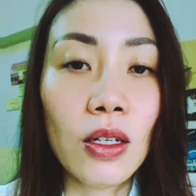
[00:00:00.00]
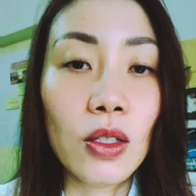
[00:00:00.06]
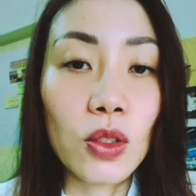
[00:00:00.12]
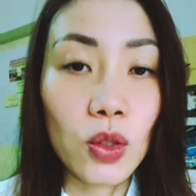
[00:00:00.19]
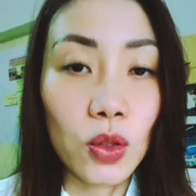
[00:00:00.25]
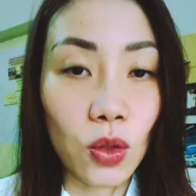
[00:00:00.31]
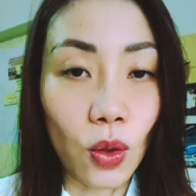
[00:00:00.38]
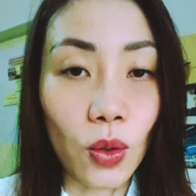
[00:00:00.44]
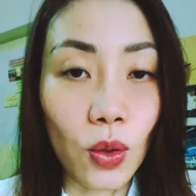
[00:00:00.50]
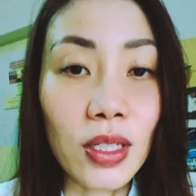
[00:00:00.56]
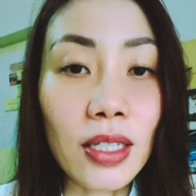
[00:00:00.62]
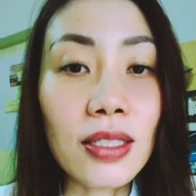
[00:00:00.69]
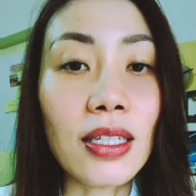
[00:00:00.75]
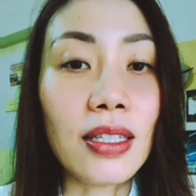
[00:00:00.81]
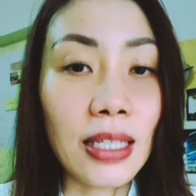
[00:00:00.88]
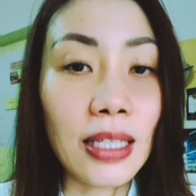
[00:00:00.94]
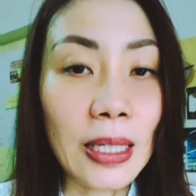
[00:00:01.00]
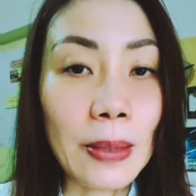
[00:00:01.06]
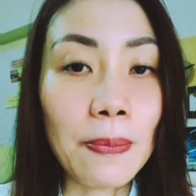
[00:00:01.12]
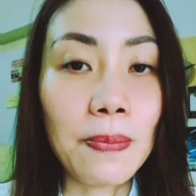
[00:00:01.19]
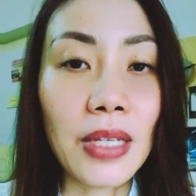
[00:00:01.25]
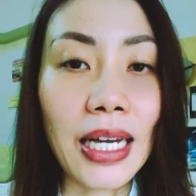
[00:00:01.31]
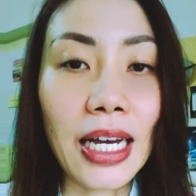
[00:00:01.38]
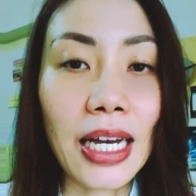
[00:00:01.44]
So here's a tip
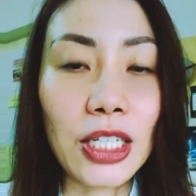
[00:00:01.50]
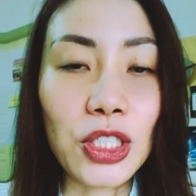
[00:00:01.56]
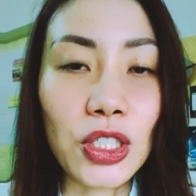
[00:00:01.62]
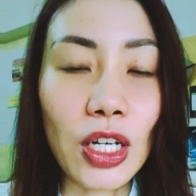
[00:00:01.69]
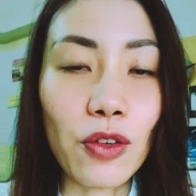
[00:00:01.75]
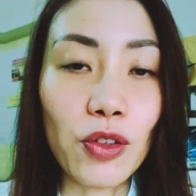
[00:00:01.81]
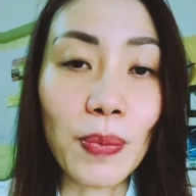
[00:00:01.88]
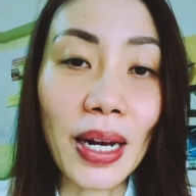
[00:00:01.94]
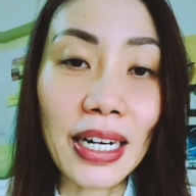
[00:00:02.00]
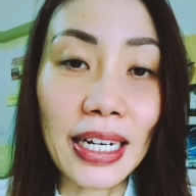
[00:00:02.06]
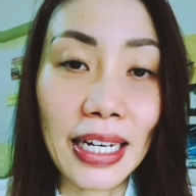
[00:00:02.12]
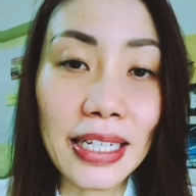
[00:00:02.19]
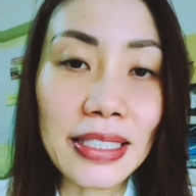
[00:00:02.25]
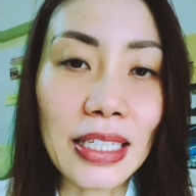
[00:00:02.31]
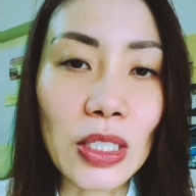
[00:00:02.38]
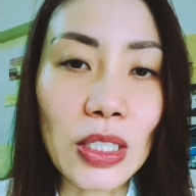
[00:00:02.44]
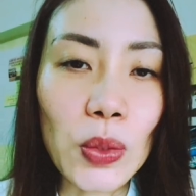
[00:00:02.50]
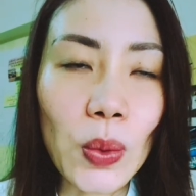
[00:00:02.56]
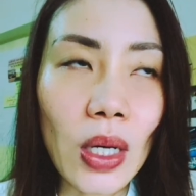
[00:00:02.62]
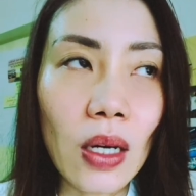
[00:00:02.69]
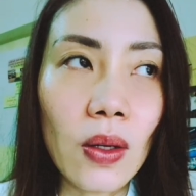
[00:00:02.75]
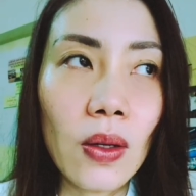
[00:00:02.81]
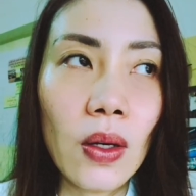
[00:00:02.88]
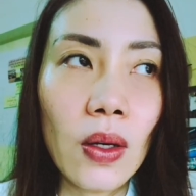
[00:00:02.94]
that I shared with my clients as
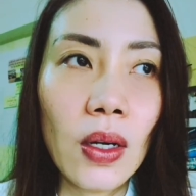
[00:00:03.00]
well.